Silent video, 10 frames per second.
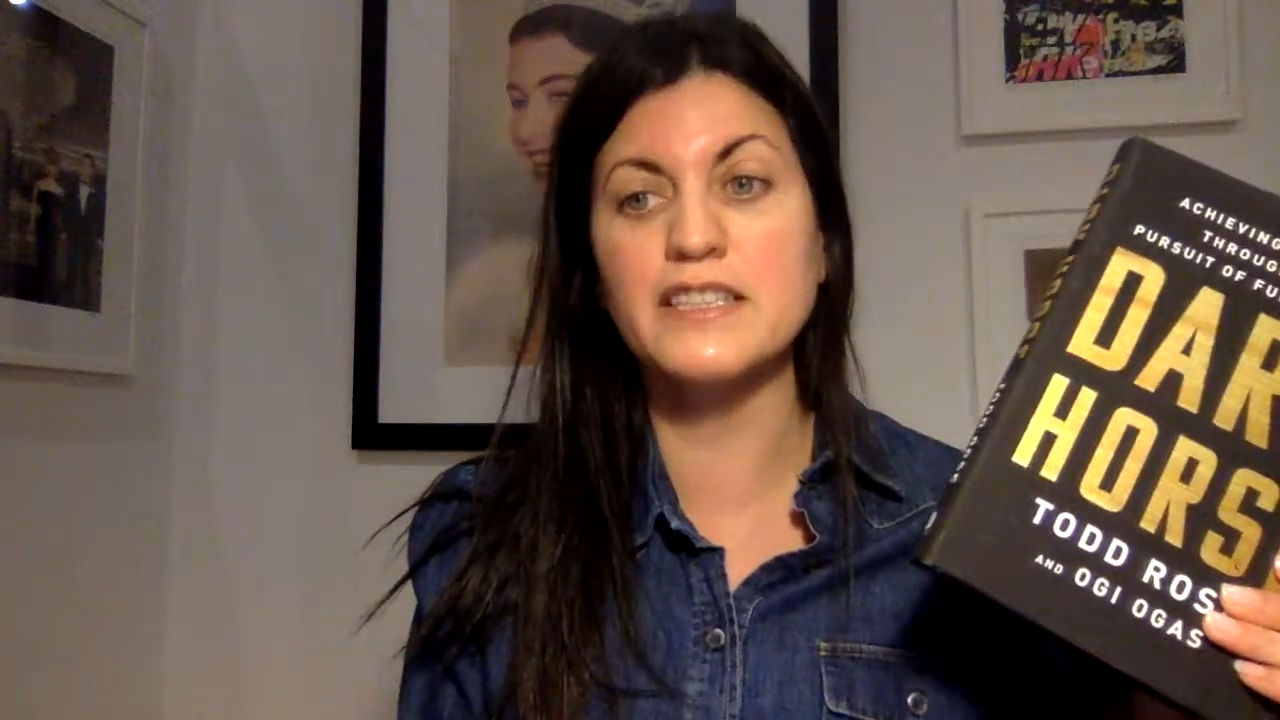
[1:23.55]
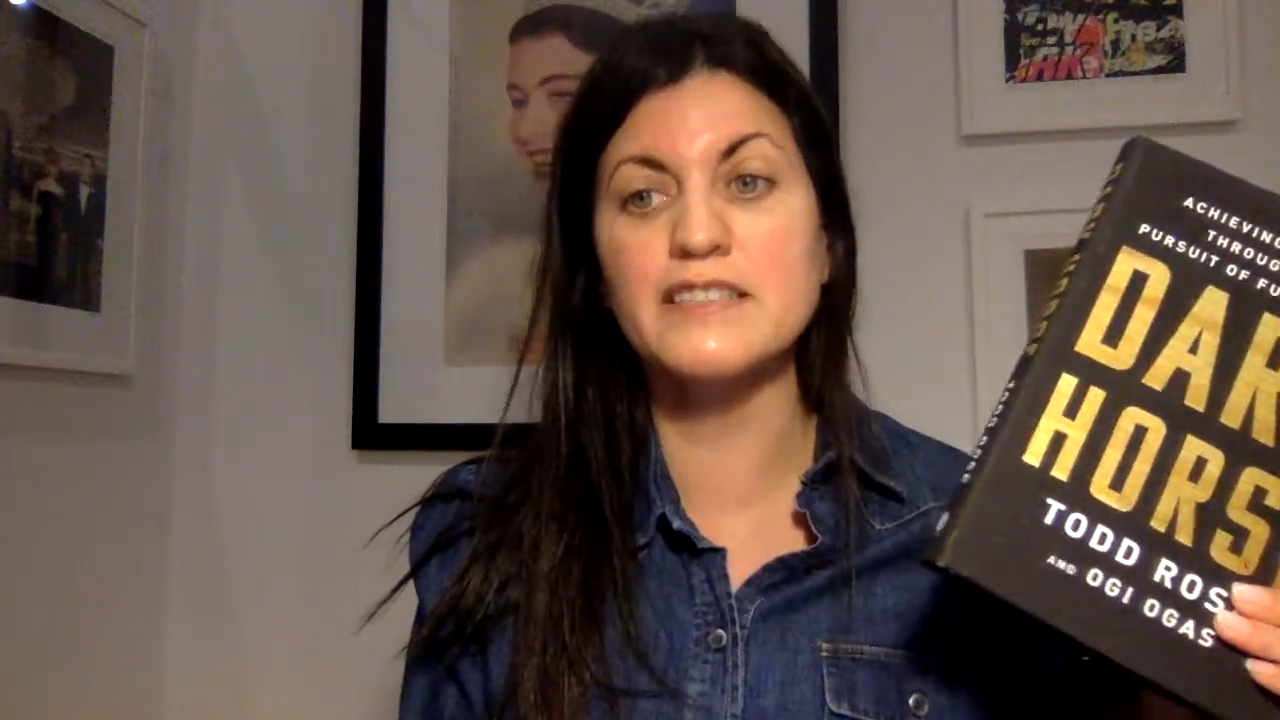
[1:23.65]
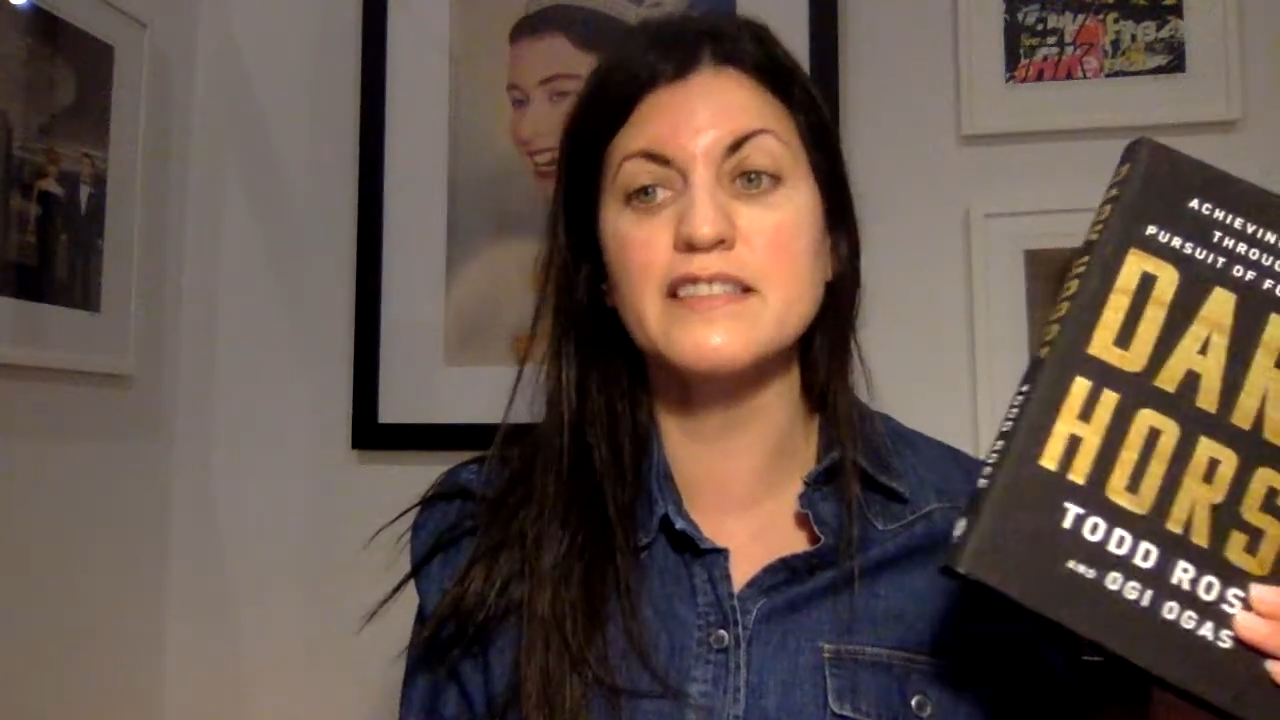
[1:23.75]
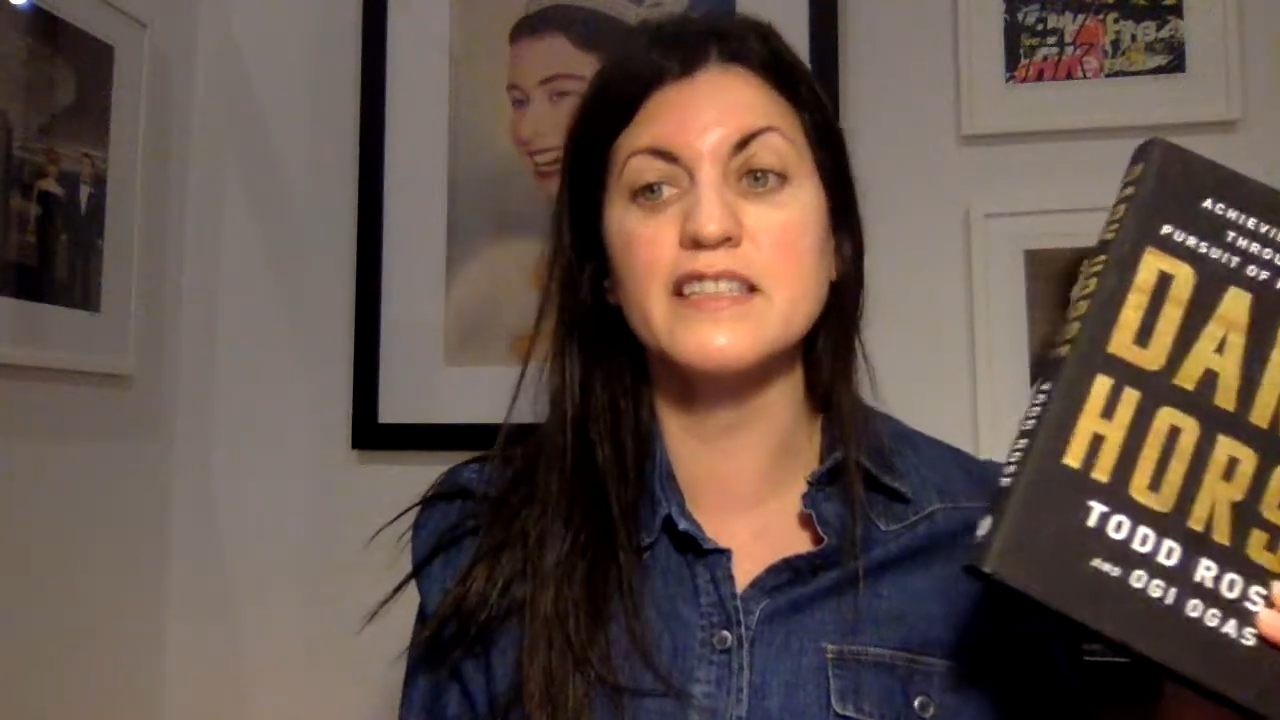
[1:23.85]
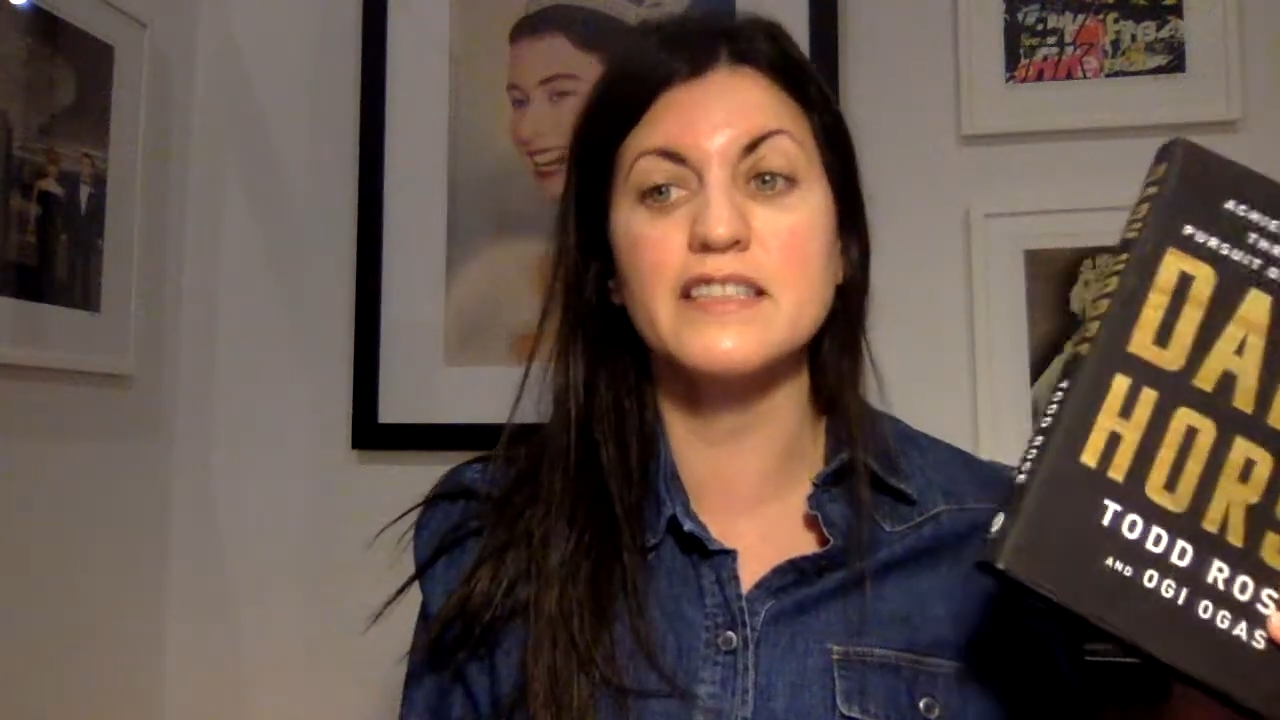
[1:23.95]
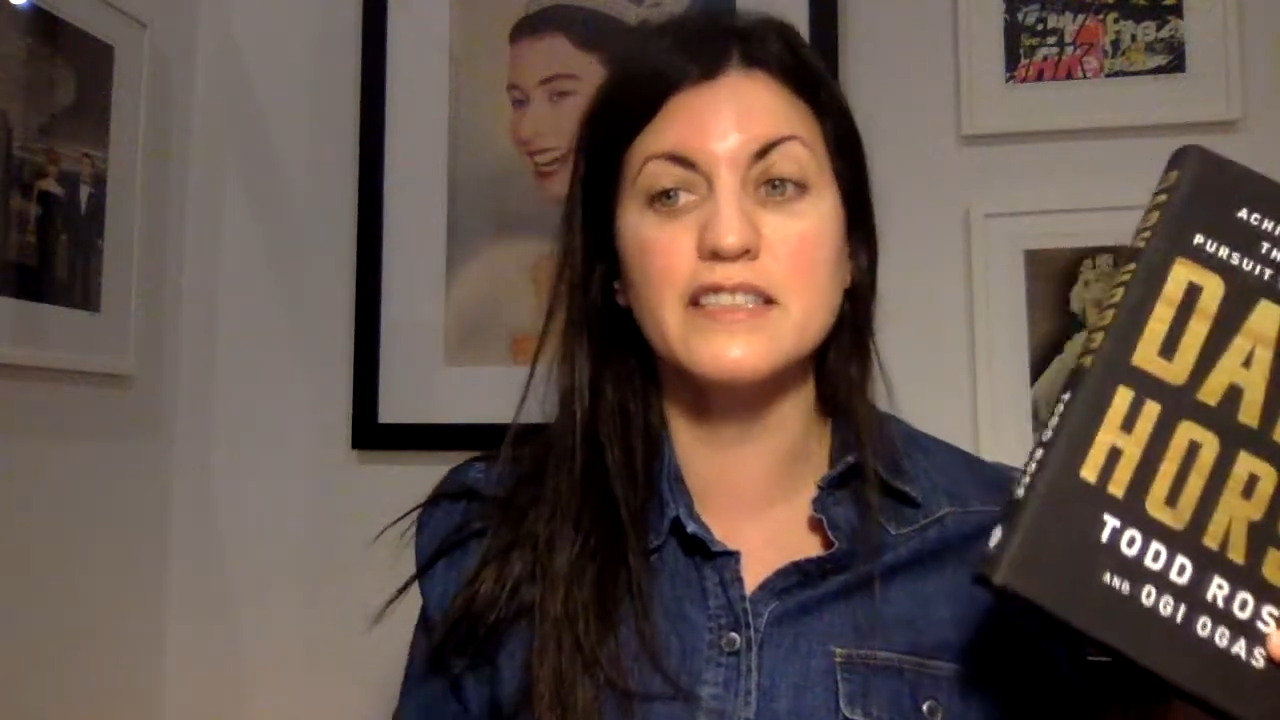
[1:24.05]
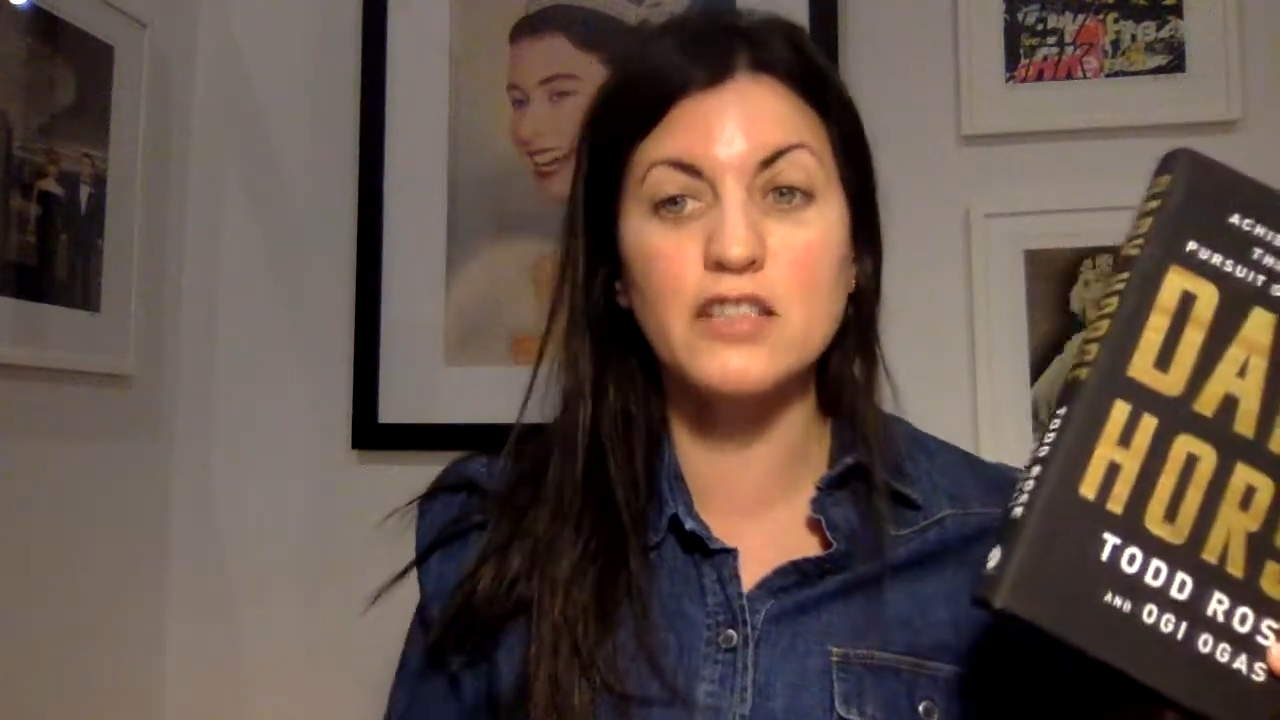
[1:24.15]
is that the